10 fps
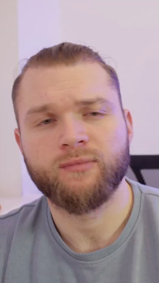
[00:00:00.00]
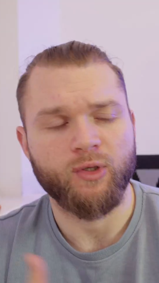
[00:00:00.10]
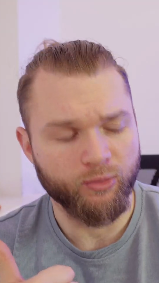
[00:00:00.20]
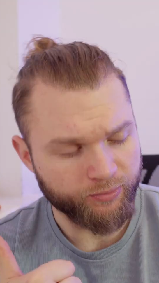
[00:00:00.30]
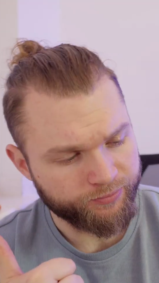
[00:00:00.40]

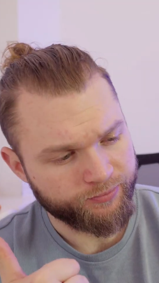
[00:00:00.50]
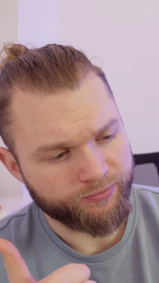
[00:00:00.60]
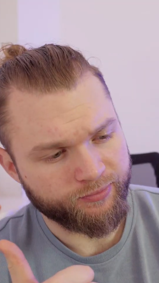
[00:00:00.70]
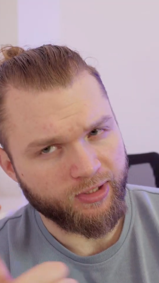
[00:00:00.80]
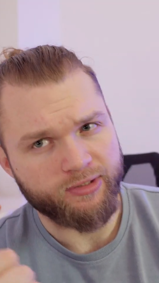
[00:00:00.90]
Cool.
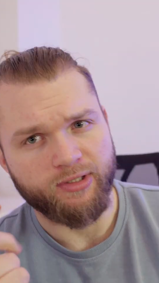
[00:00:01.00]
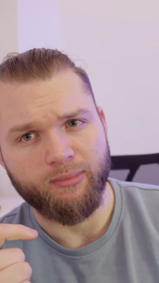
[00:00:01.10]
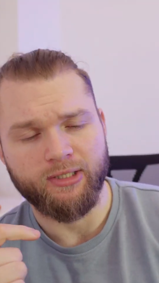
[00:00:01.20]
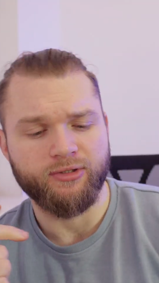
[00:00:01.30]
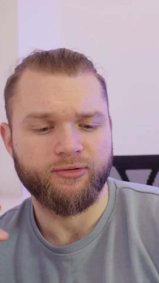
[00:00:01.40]
Now let's get
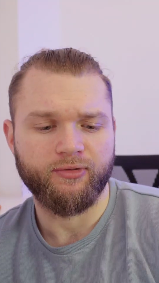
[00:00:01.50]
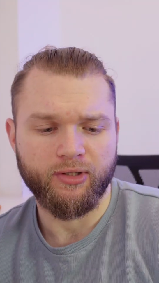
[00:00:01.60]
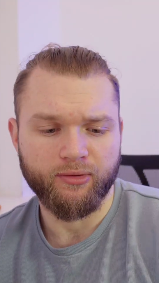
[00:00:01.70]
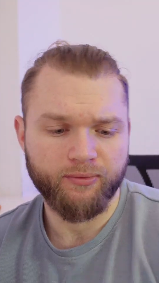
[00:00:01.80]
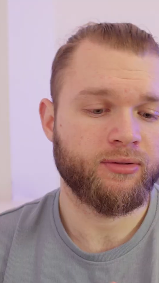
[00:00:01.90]
back to the
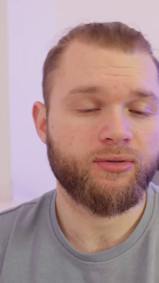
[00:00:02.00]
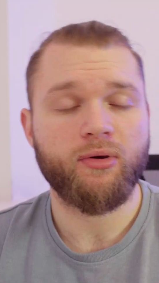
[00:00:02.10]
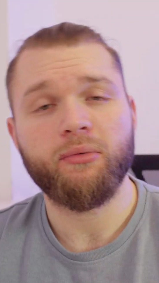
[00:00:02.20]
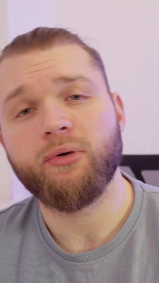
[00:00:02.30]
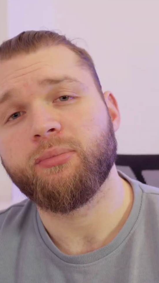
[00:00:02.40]
video. So
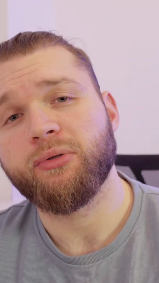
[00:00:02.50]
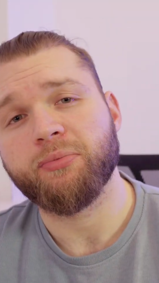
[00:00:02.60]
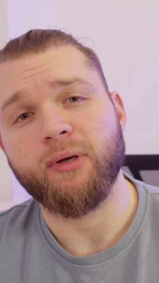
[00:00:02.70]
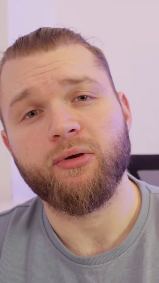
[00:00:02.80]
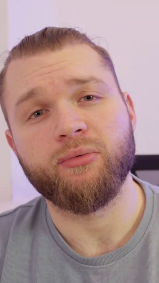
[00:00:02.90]
I want to build
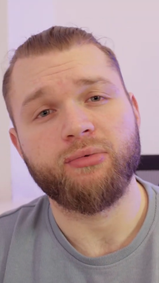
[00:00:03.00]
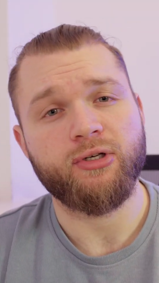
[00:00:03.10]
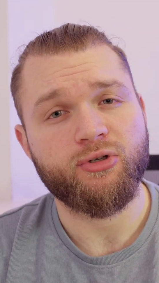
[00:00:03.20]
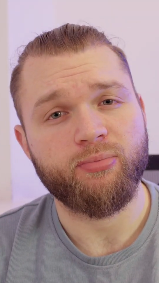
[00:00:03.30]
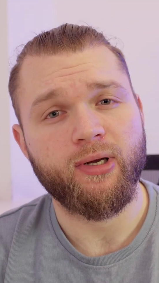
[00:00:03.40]
my own
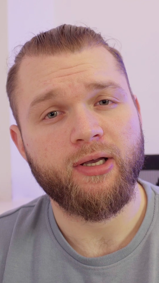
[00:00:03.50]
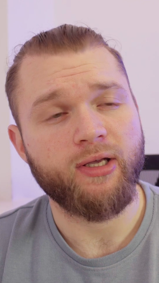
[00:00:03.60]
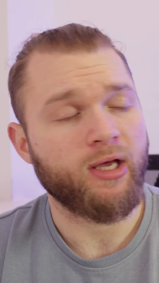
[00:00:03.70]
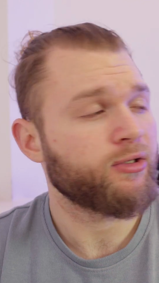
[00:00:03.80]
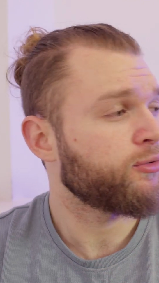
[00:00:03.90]
RetroPie
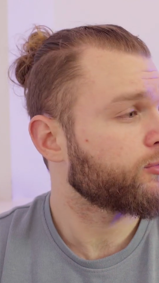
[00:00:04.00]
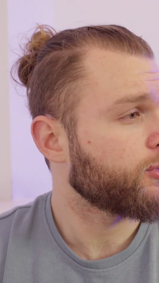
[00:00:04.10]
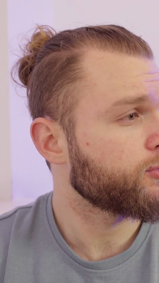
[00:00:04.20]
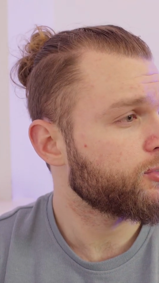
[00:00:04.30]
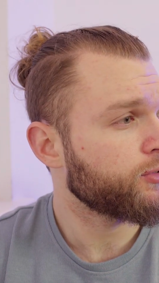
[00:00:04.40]
handheld
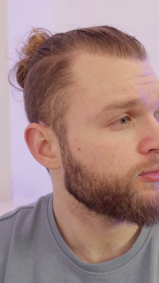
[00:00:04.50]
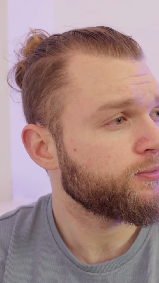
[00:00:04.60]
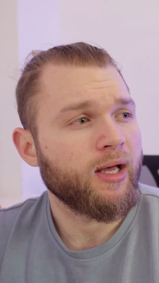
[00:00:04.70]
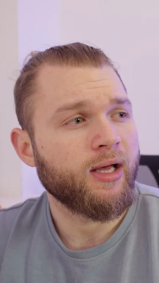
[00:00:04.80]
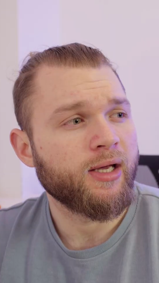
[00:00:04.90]
console.
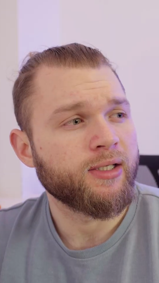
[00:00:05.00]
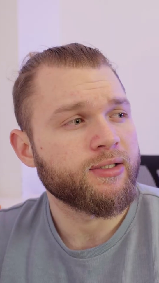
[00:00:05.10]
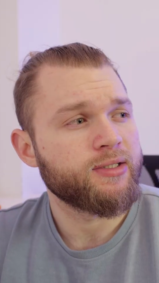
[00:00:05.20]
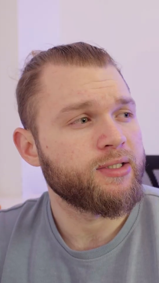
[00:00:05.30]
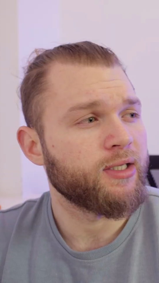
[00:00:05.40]
And
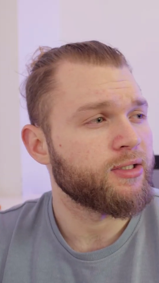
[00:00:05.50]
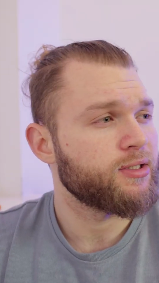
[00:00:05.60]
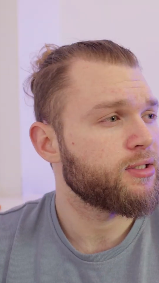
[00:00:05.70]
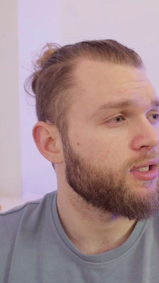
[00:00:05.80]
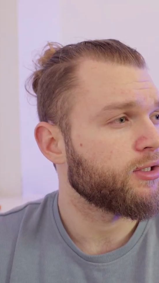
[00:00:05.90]

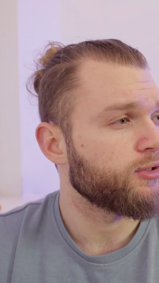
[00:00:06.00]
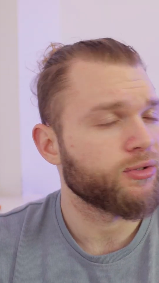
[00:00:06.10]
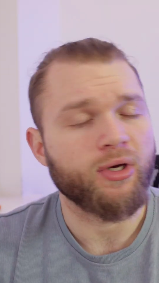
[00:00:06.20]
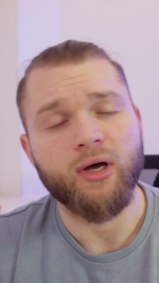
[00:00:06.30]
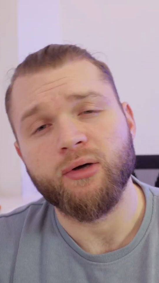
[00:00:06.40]
since I don't
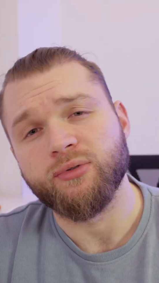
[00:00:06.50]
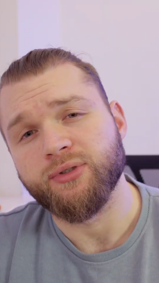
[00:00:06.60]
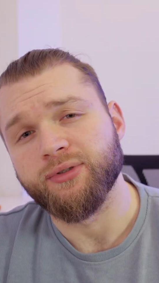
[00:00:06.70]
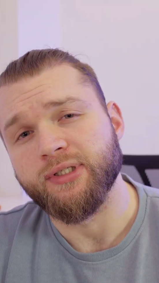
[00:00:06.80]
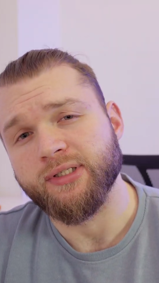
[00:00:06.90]
know how
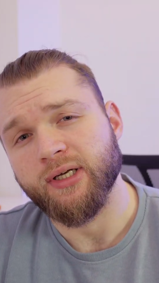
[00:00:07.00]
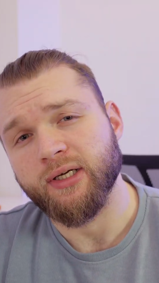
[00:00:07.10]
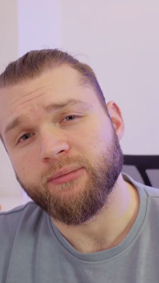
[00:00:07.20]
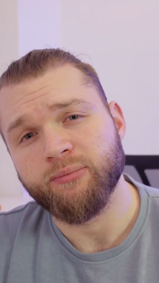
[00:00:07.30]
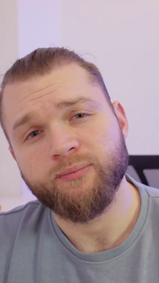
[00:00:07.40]
to
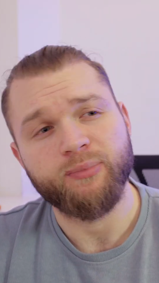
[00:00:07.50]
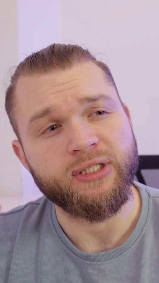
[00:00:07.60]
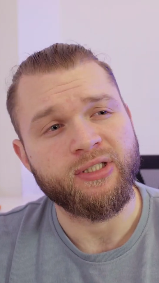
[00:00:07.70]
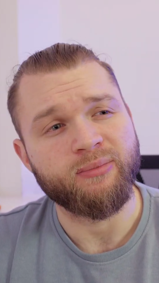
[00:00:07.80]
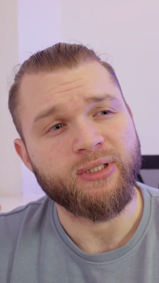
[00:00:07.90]
design
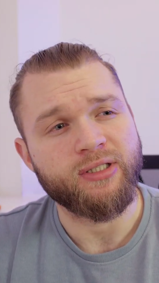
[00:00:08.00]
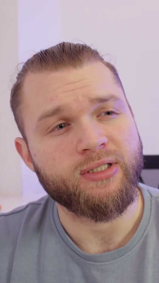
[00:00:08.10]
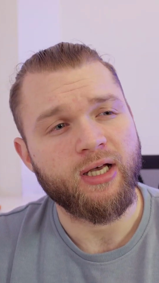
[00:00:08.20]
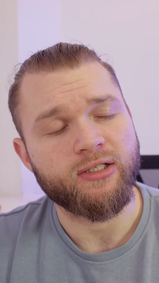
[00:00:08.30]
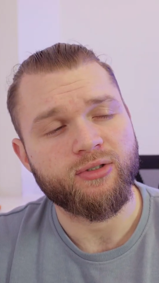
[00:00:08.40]

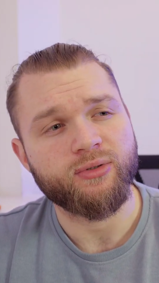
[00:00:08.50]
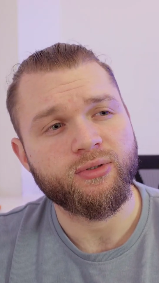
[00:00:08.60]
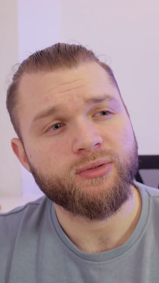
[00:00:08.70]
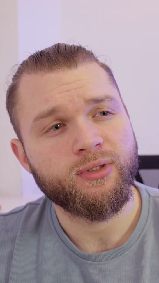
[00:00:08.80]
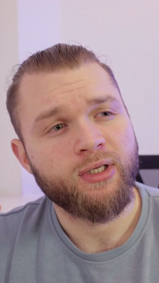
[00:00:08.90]
PCBs at
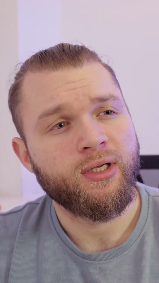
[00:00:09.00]
all,